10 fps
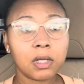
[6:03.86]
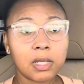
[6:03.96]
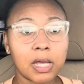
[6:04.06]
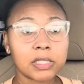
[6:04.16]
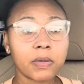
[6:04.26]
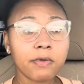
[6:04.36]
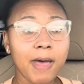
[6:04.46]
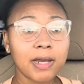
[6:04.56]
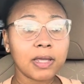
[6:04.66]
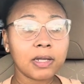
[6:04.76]
Yeah, so we
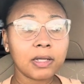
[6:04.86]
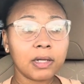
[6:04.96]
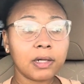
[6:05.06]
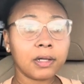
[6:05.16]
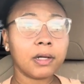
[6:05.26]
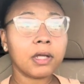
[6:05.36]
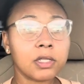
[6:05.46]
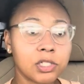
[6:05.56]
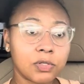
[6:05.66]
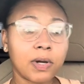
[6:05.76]
about to get in here,
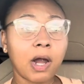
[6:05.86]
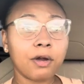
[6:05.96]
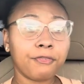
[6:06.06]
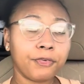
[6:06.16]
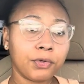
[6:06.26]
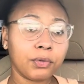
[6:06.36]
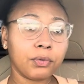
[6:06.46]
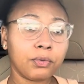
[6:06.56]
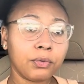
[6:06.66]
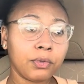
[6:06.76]
enjoy our
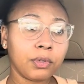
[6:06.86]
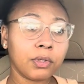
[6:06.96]
food.